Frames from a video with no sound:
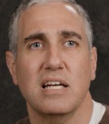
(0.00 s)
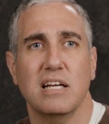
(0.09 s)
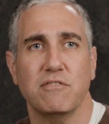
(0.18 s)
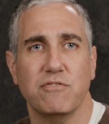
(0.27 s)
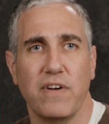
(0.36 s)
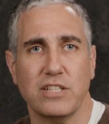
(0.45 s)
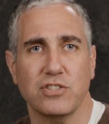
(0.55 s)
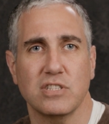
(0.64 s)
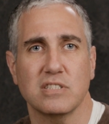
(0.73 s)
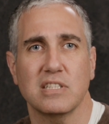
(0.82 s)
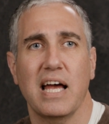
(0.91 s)

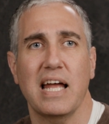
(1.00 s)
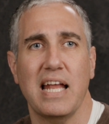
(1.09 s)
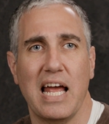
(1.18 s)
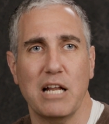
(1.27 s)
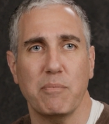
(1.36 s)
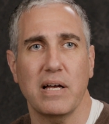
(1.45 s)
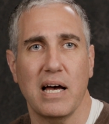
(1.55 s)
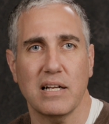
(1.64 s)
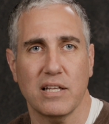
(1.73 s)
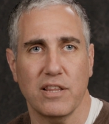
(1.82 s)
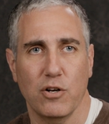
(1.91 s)
Infection and
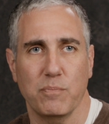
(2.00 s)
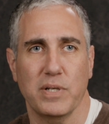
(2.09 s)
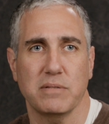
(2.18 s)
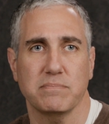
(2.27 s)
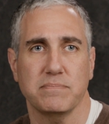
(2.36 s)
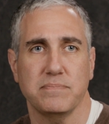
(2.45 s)
Antibiotic Therapy."